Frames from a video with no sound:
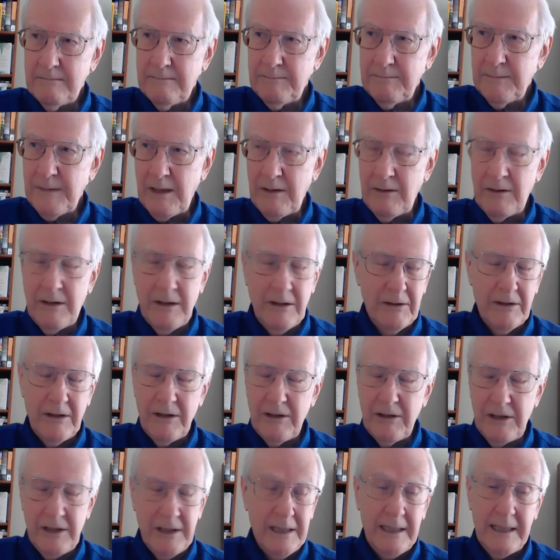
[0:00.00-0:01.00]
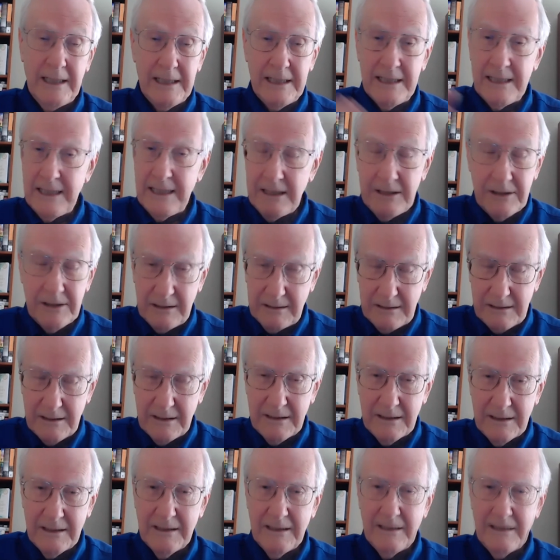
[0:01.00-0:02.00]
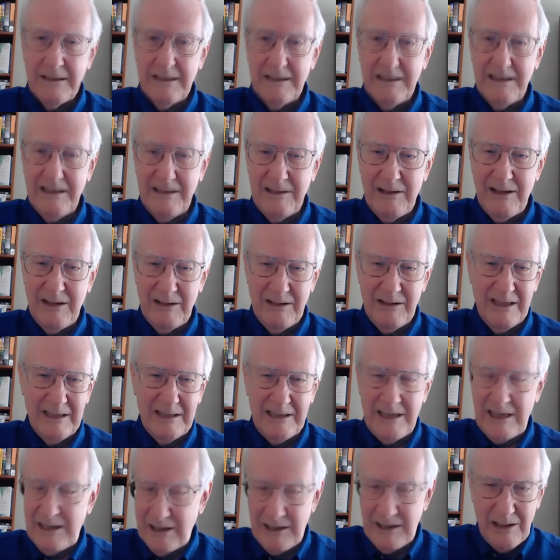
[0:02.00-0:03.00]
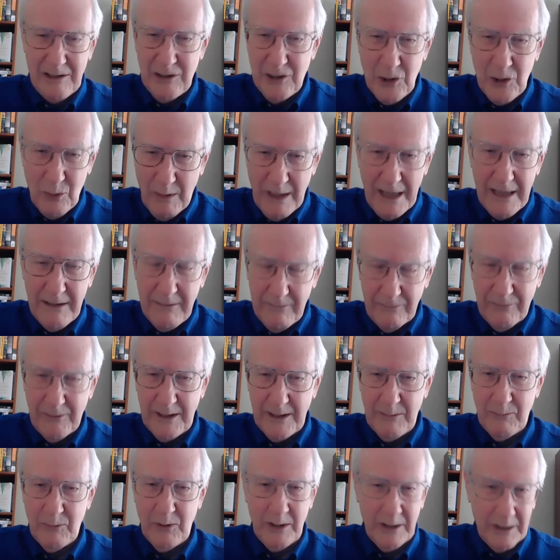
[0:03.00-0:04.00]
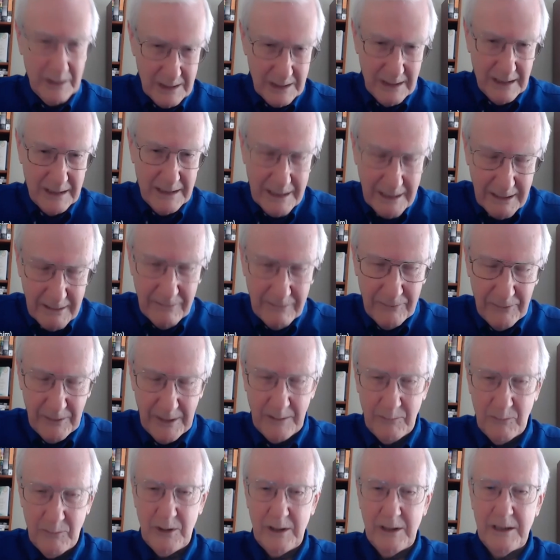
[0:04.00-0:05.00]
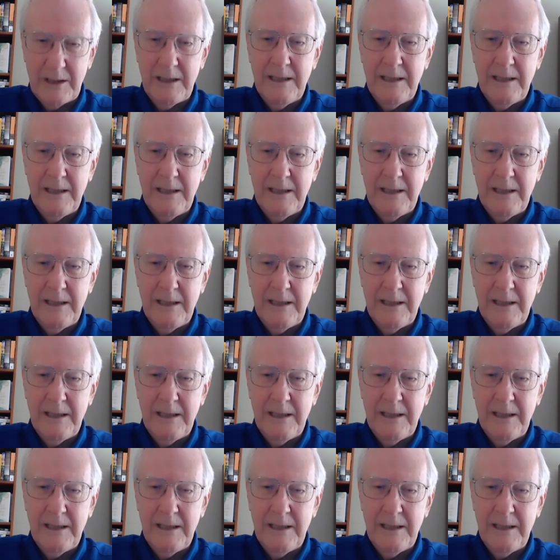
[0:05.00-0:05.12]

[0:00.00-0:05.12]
the United Nations. That's a UN framework. It's not their framework.